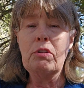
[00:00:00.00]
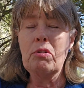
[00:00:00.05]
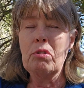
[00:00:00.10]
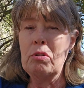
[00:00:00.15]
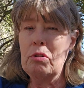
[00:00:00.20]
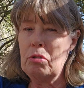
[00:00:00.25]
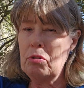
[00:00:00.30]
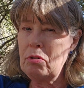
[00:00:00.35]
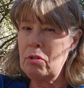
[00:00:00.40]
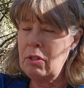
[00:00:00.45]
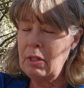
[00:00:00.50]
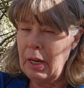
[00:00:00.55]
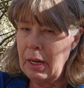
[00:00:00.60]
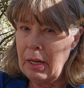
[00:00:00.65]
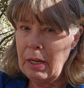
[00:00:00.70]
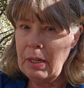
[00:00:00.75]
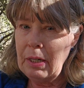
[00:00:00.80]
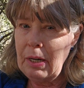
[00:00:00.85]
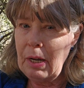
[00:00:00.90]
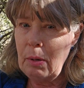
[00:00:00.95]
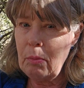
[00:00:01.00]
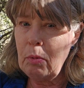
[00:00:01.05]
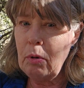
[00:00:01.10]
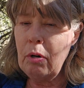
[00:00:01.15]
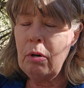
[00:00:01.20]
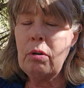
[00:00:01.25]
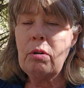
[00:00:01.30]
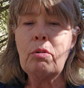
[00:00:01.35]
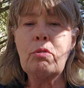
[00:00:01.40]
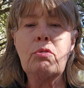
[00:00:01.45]
sure you're staying in
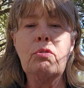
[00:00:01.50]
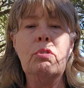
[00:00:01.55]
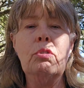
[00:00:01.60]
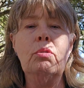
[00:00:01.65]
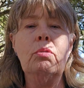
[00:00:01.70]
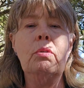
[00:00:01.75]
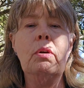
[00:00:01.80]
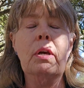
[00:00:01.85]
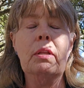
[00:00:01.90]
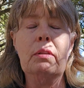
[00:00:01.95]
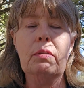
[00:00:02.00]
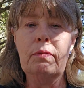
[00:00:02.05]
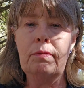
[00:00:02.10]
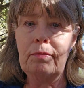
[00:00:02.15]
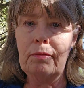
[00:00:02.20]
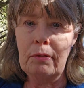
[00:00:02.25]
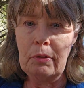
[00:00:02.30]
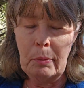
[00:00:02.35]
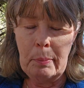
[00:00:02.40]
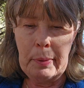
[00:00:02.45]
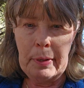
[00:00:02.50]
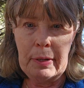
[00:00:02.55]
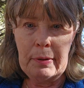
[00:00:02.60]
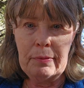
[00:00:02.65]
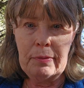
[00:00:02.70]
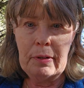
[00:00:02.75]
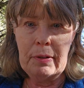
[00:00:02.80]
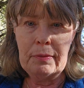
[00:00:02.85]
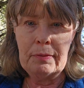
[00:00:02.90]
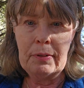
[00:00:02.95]
network so you get the full
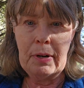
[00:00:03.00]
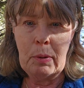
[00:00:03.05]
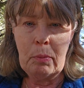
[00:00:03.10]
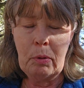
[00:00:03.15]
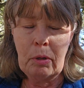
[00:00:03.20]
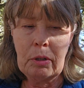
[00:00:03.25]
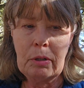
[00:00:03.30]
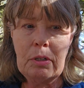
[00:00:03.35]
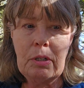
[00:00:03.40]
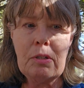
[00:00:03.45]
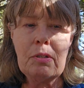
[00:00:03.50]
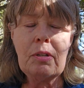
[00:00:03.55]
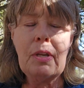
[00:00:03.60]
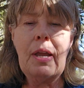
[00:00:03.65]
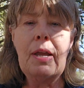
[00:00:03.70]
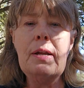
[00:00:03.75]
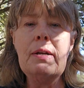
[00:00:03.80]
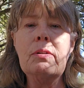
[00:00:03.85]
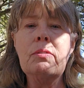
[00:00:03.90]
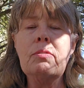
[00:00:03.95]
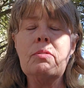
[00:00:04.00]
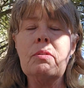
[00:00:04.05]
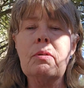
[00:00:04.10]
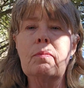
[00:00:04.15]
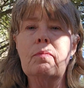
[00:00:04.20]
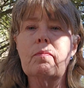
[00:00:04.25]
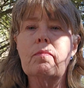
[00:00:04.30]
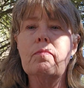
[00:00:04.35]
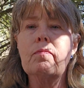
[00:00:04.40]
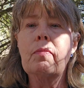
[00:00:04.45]
benefit of network discounts
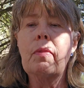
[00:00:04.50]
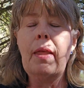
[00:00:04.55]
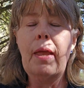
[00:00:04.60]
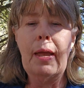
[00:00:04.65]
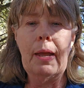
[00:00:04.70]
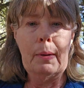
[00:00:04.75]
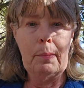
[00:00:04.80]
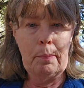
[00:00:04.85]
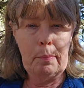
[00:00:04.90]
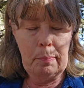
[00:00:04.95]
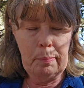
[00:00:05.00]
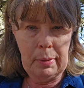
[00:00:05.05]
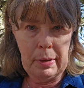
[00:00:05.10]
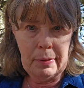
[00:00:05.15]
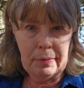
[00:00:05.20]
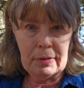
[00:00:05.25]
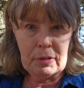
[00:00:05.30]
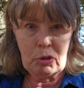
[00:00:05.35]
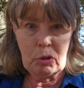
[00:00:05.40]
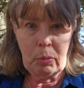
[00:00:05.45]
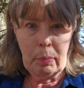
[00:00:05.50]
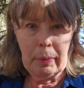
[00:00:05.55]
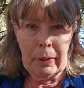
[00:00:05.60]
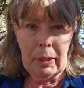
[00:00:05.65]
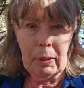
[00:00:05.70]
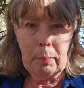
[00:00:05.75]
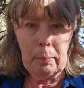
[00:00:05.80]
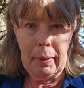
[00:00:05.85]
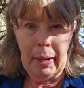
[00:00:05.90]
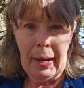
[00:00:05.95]
and benefits are
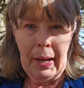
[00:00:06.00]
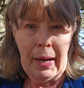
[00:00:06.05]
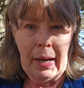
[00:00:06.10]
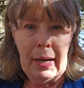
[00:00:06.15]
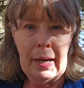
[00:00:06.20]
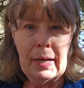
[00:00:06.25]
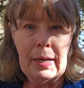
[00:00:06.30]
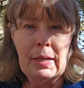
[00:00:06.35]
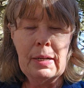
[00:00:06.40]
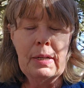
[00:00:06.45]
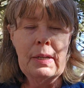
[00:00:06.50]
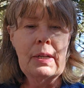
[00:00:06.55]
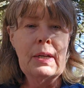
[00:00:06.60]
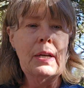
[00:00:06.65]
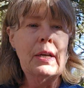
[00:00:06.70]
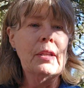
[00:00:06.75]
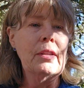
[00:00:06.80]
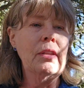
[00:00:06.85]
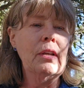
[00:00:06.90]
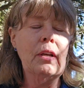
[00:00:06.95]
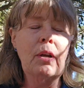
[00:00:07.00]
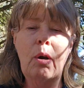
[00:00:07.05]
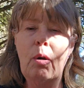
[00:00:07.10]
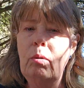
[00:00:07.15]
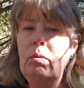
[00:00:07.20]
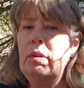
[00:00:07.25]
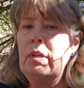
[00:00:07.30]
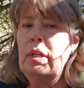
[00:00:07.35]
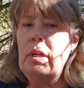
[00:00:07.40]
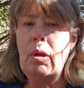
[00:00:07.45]
being paid. The
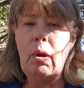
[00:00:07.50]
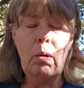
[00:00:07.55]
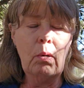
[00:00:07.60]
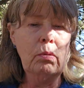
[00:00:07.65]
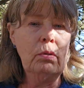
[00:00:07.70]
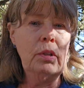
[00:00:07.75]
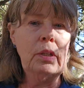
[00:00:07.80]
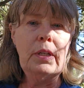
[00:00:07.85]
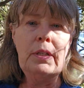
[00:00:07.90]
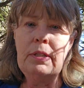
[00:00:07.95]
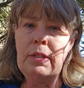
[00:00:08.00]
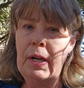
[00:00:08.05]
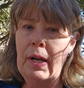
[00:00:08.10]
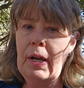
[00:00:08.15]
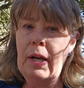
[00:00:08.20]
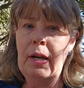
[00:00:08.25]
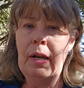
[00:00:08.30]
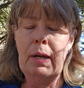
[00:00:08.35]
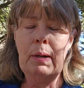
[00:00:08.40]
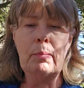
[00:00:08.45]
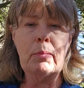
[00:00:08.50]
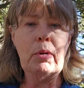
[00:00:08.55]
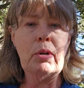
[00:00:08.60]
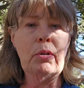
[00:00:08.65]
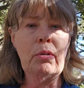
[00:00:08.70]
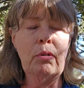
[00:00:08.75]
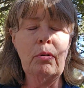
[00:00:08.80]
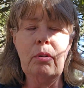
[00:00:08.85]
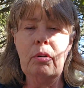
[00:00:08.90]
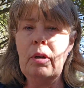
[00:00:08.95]
only time
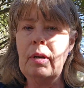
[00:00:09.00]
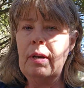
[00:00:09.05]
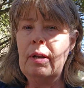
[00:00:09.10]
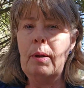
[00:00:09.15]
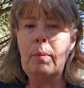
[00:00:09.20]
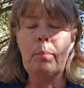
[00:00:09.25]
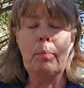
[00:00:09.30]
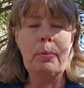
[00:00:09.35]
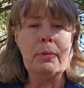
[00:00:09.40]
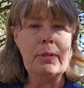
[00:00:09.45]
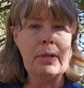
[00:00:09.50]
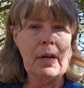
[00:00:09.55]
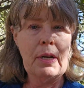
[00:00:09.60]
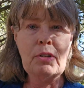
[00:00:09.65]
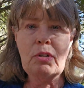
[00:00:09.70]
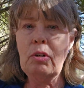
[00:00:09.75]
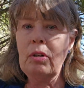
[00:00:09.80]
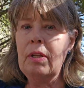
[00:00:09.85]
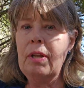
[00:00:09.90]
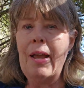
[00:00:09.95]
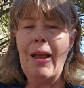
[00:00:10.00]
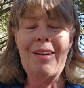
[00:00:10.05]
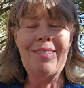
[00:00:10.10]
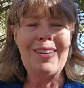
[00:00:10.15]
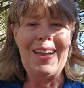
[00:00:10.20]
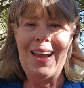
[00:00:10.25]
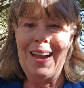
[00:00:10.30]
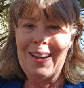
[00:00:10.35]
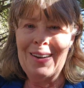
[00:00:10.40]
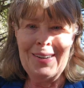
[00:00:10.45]
you're going to potentially have
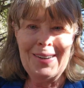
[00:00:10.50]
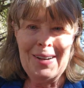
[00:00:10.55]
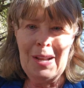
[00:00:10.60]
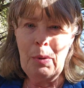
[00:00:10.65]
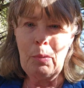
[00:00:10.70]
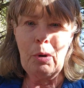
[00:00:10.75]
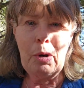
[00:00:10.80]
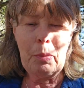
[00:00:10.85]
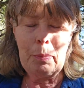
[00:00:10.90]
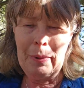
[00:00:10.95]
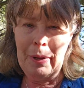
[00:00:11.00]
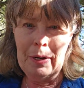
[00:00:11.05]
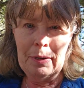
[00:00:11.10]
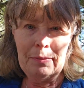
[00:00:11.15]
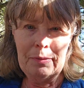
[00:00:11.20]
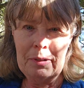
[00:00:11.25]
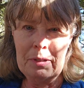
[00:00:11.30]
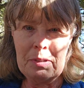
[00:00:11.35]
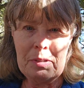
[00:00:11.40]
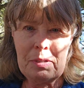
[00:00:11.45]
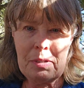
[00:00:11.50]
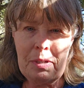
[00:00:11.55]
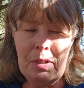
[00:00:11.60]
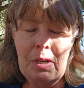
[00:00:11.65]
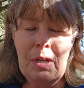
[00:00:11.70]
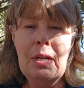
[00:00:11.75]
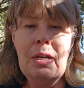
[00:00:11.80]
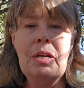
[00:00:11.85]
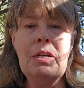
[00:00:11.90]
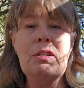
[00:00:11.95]
out-of-network benefits
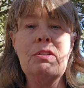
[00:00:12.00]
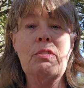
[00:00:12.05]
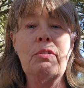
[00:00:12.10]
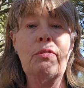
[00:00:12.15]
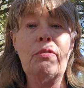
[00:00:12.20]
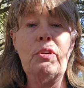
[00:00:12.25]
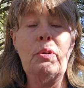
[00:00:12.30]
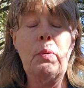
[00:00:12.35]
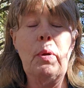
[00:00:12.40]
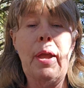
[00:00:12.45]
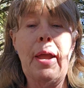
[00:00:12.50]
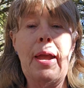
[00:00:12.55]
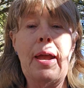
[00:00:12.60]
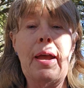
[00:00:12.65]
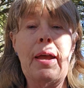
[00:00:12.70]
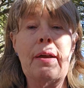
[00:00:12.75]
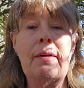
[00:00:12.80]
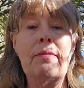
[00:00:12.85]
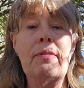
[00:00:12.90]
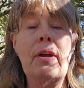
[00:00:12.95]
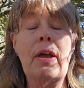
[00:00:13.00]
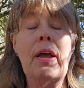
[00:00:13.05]
is if you have